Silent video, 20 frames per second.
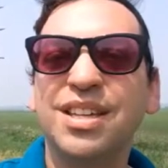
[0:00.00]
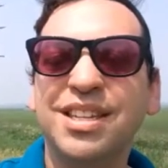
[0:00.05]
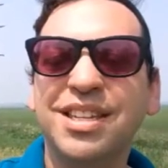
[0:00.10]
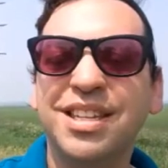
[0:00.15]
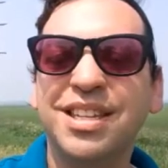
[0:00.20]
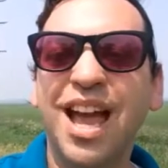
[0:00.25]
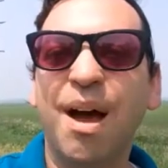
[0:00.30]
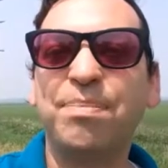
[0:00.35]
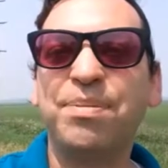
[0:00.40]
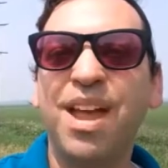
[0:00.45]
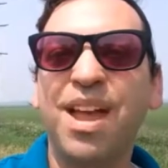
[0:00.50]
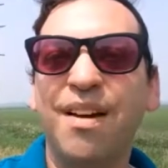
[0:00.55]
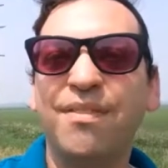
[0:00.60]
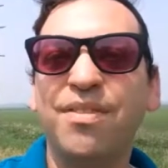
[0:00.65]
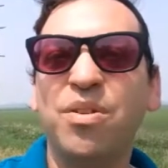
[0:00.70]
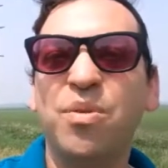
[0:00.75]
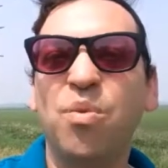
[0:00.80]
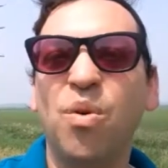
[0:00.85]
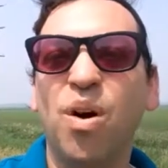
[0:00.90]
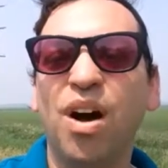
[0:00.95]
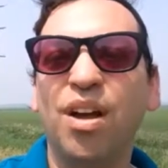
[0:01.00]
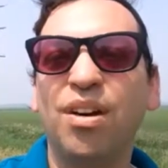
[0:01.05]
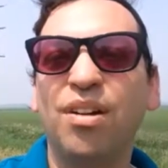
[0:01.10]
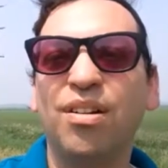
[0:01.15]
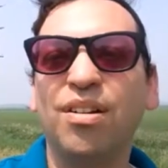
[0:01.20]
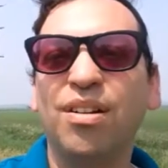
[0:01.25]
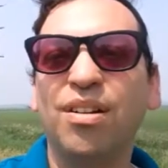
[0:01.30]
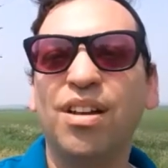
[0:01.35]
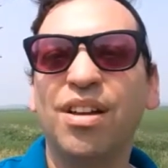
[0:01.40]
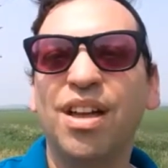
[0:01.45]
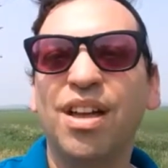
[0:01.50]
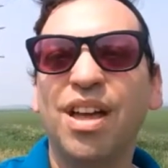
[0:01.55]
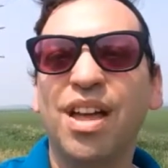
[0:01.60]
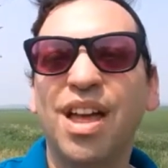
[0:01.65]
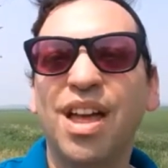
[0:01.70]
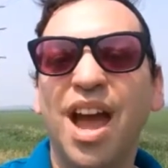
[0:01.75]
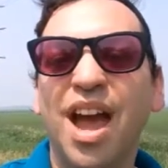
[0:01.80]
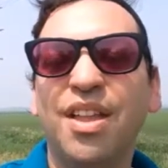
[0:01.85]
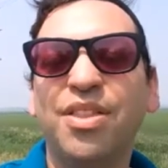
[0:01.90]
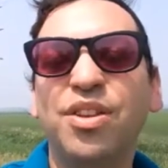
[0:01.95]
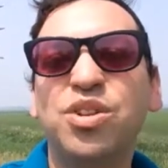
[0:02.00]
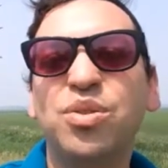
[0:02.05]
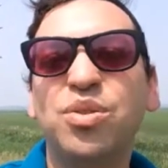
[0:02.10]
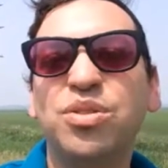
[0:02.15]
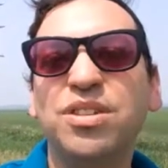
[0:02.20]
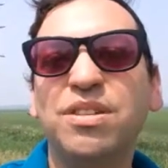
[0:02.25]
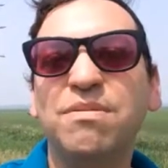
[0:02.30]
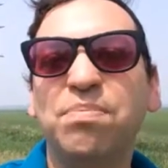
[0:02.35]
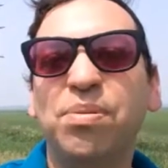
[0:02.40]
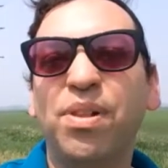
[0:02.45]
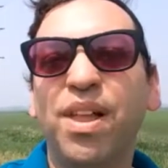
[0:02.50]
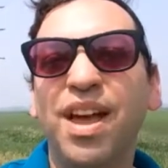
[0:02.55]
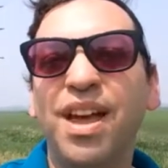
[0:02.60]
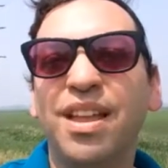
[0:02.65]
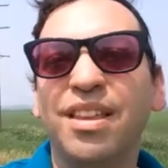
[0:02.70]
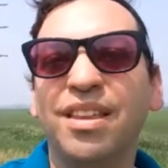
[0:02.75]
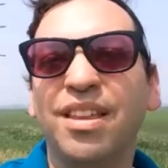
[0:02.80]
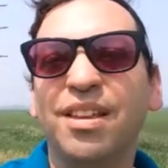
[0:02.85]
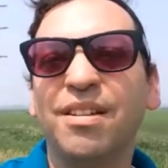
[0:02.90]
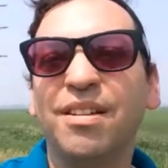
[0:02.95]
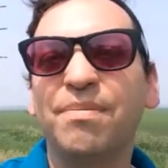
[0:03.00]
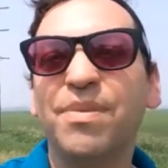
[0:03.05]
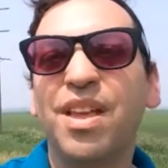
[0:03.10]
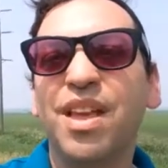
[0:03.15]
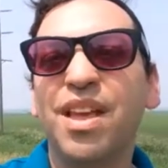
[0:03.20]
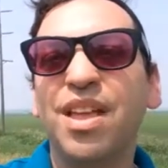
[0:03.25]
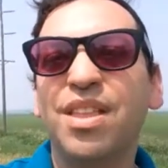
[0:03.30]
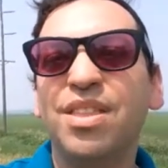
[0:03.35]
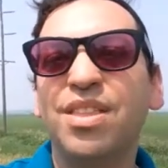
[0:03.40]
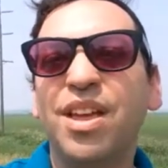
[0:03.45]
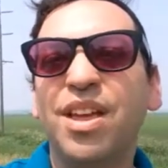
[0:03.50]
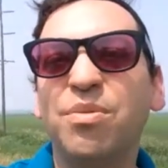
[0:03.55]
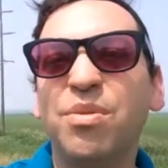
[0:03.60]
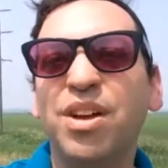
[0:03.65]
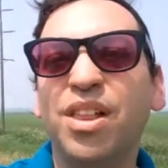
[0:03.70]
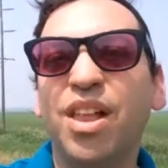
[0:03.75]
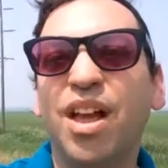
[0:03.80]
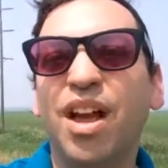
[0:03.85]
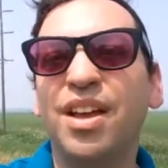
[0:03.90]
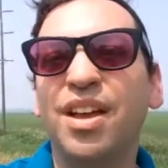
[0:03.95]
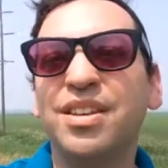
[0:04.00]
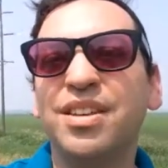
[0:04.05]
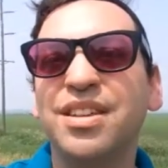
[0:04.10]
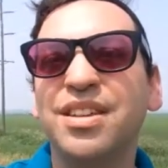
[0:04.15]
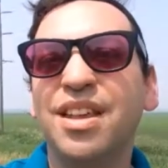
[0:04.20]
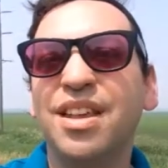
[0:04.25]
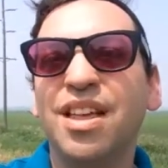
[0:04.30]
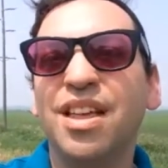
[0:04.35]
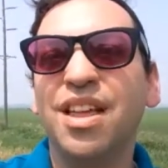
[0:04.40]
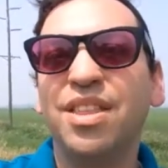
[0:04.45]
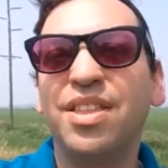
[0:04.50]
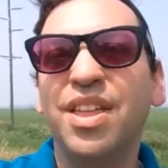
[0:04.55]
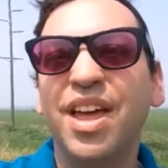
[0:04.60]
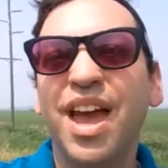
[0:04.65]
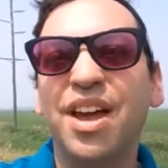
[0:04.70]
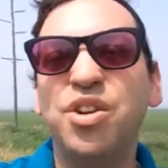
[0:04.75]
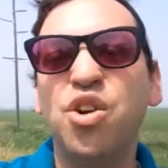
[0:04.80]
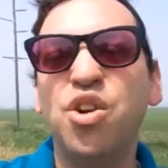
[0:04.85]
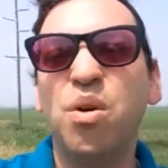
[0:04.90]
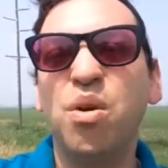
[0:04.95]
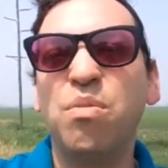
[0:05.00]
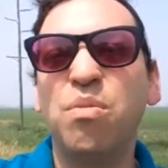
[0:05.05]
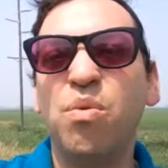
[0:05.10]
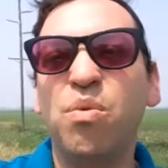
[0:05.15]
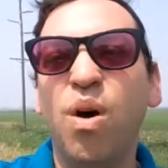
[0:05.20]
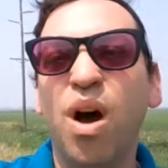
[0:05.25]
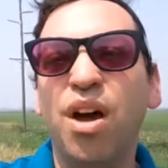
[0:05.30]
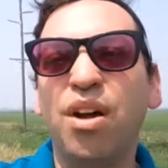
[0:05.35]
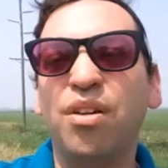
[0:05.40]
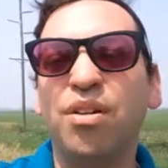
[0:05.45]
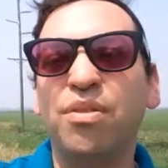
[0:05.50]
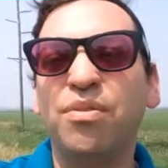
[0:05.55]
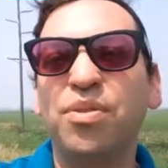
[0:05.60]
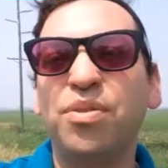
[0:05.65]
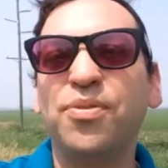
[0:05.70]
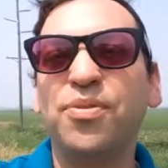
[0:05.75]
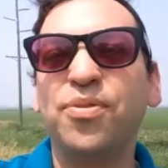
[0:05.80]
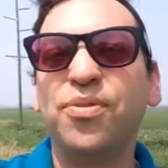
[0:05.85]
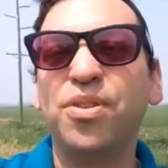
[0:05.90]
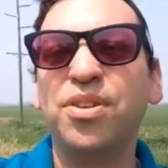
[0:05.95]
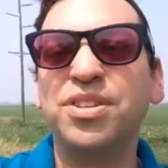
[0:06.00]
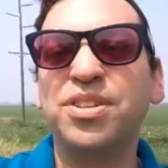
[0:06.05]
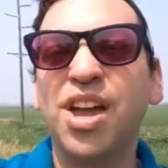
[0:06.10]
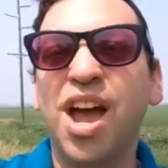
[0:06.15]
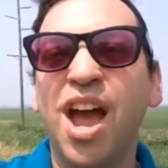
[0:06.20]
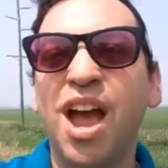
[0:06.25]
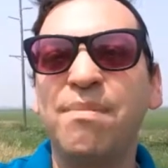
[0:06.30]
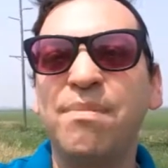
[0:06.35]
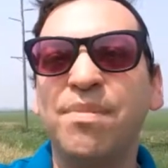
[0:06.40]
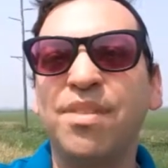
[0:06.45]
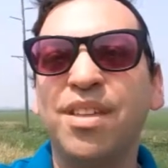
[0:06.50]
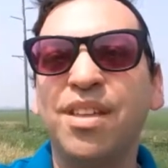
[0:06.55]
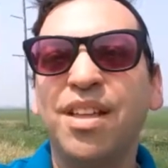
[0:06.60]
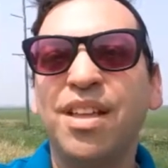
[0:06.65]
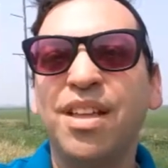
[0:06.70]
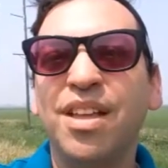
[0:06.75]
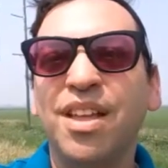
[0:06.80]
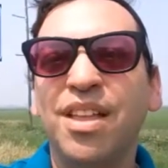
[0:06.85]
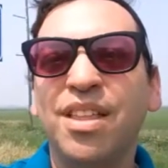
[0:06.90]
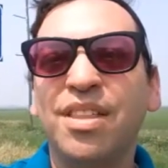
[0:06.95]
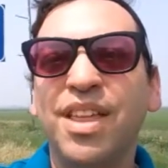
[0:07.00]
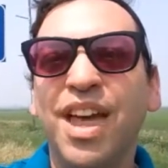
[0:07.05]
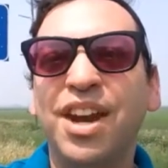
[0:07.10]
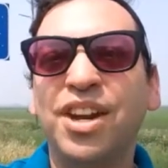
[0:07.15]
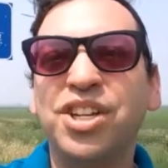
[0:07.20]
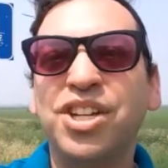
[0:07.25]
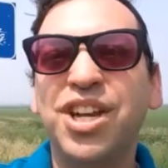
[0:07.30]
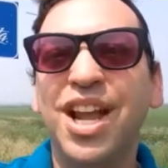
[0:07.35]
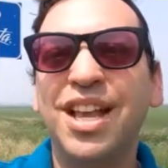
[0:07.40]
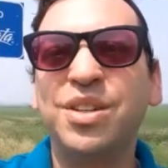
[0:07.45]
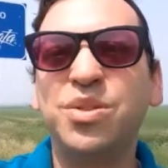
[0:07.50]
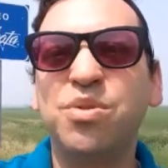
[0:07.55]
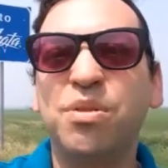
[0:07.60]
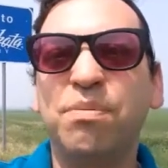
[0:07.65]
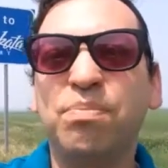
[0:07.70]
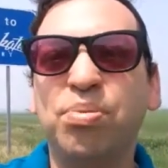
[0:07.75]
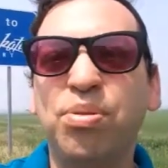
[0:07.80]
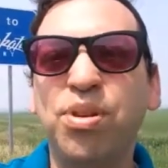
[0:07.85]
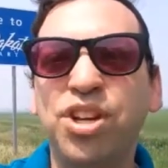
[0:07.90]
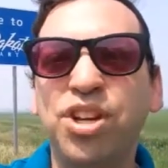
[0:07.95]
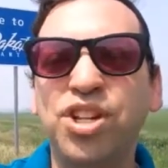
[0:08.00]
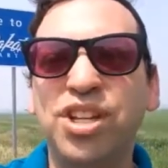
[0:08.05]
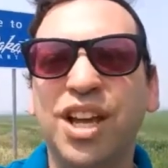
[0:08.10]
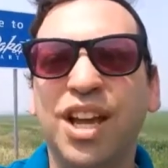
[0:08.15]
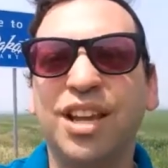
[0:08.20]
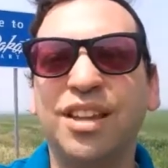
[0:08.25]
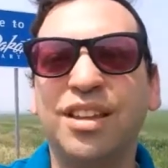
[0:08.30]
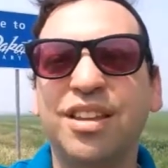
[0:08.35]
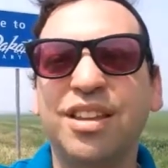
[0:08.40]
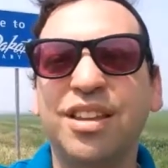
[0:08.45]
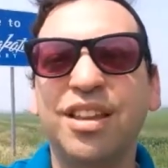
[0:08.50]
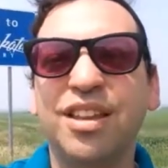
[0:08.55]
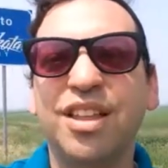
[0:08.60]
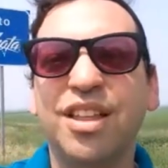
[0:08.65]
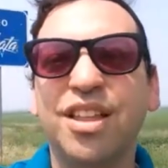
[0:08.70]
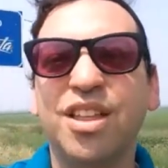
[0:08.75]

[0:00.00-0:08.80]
stopped having water. And the Jews complained. They realized they had no more water. For the first time, they had a chance to appreciate